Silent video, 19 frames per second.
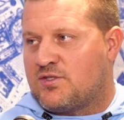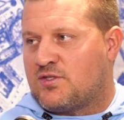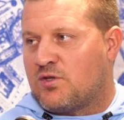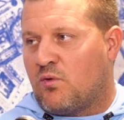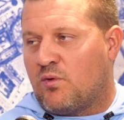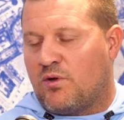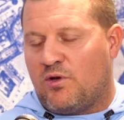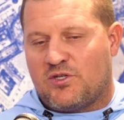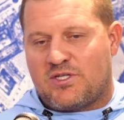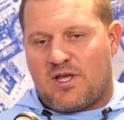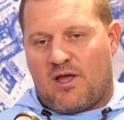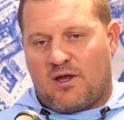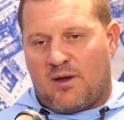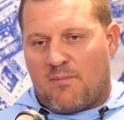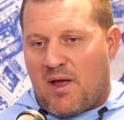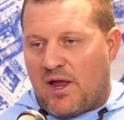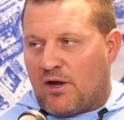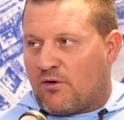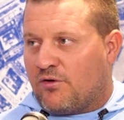So when you're
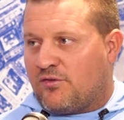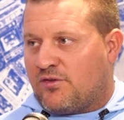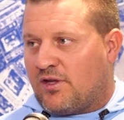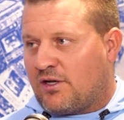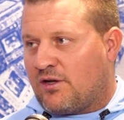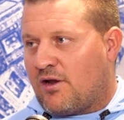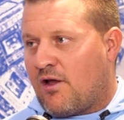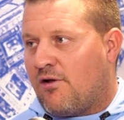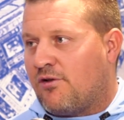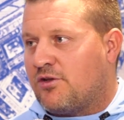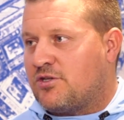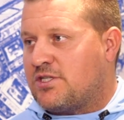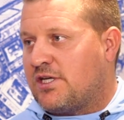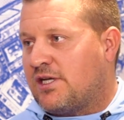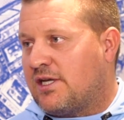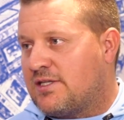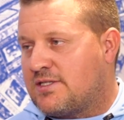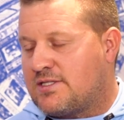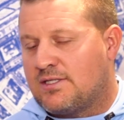talking
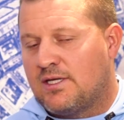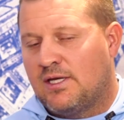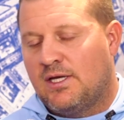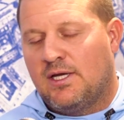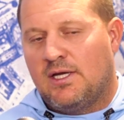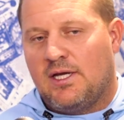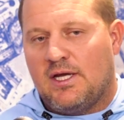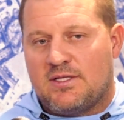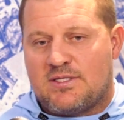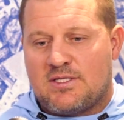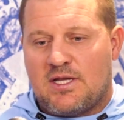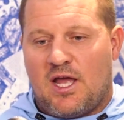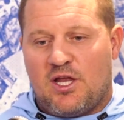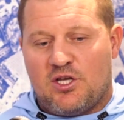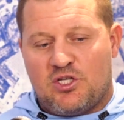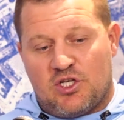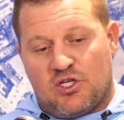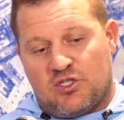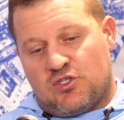microtechnology, it's
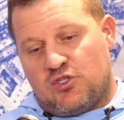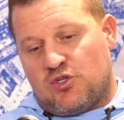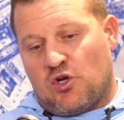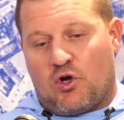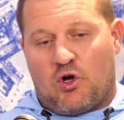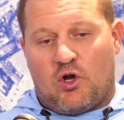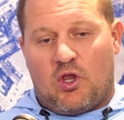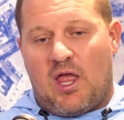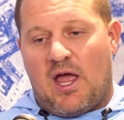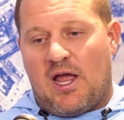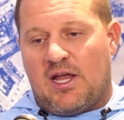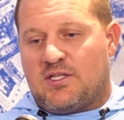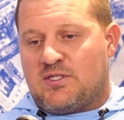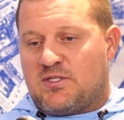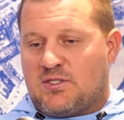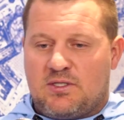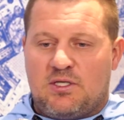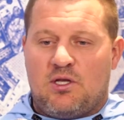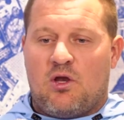not just
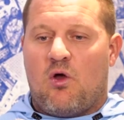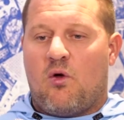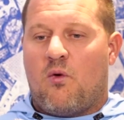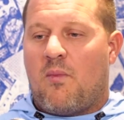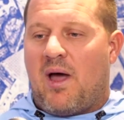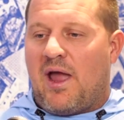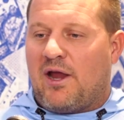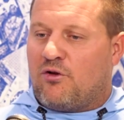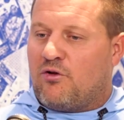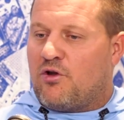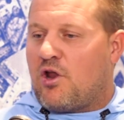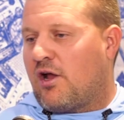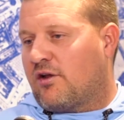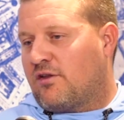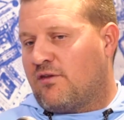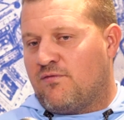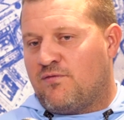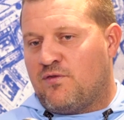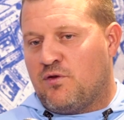DuraLines,
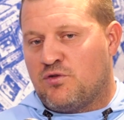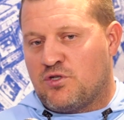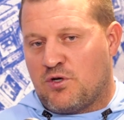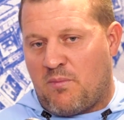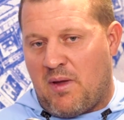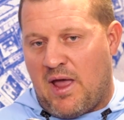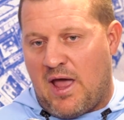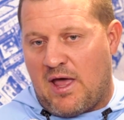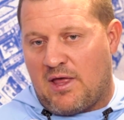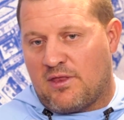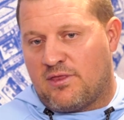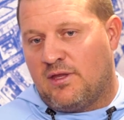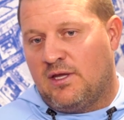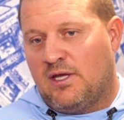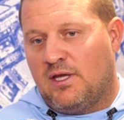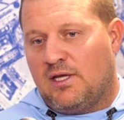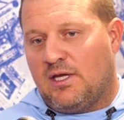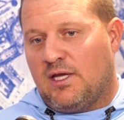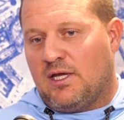MicroDuct and
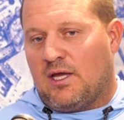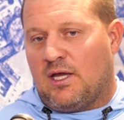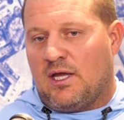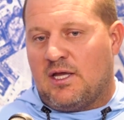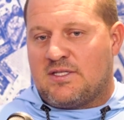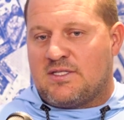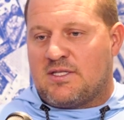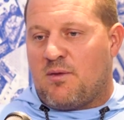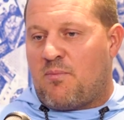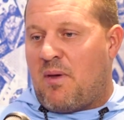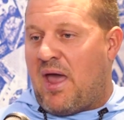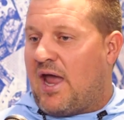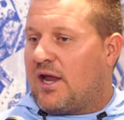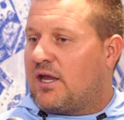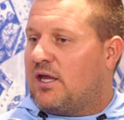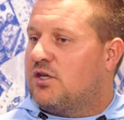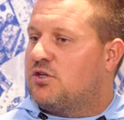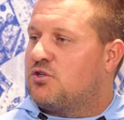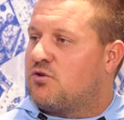FuturePath. It's the
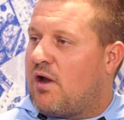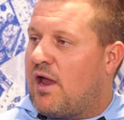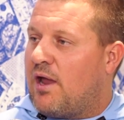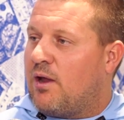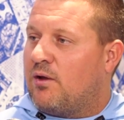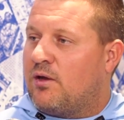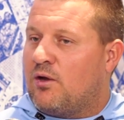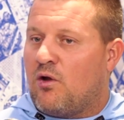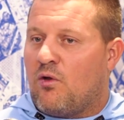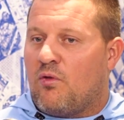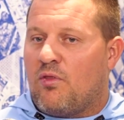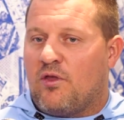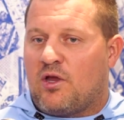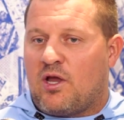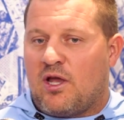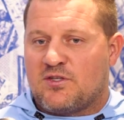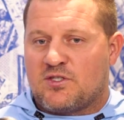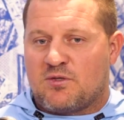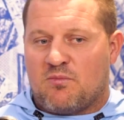package, right? The
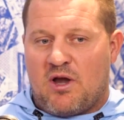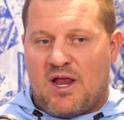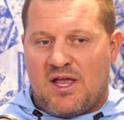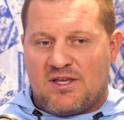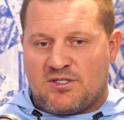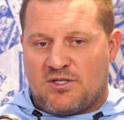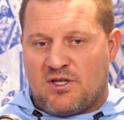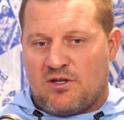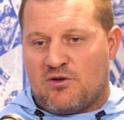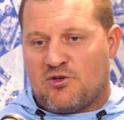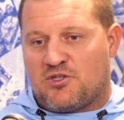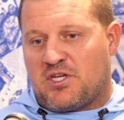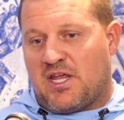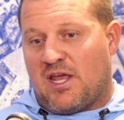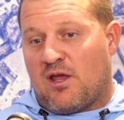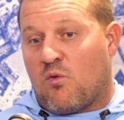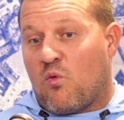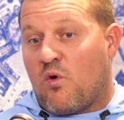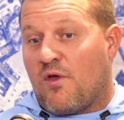customer has to
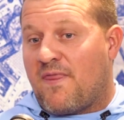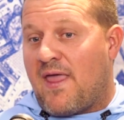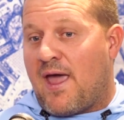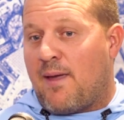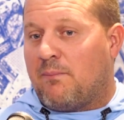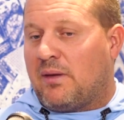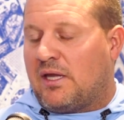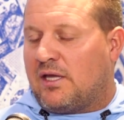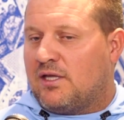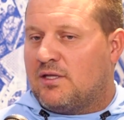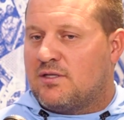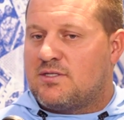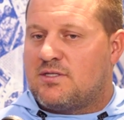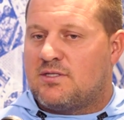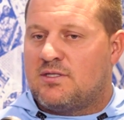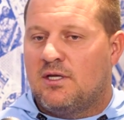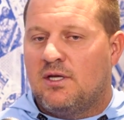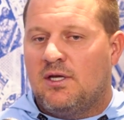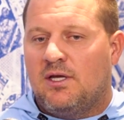understand what that
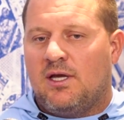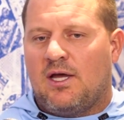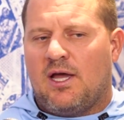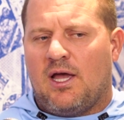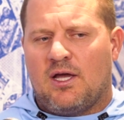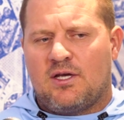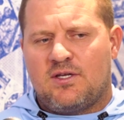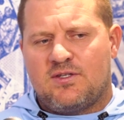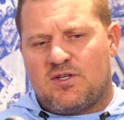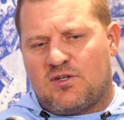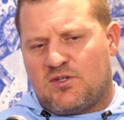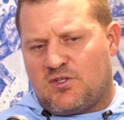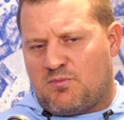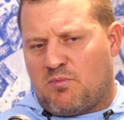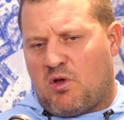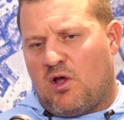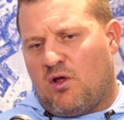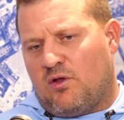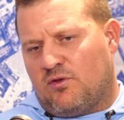means because there's
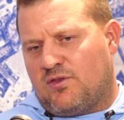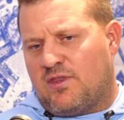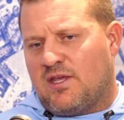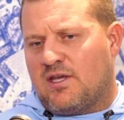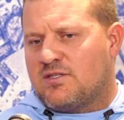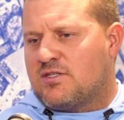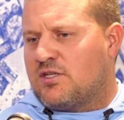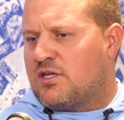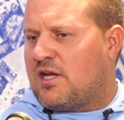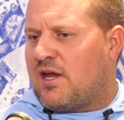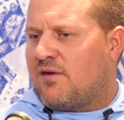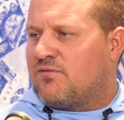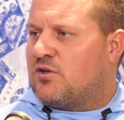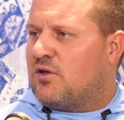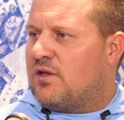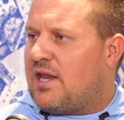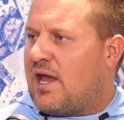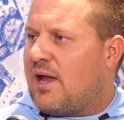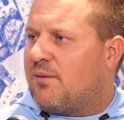small things that you have
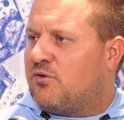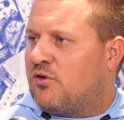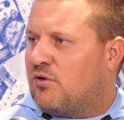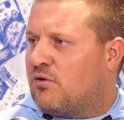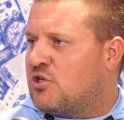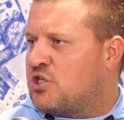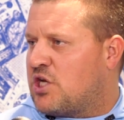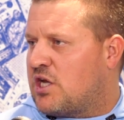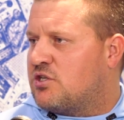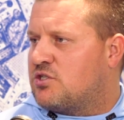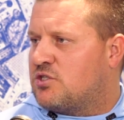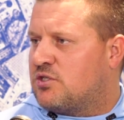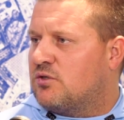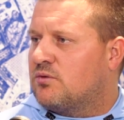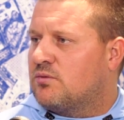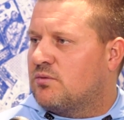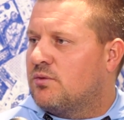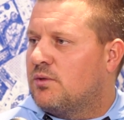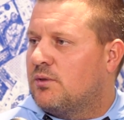to adapt to and change to.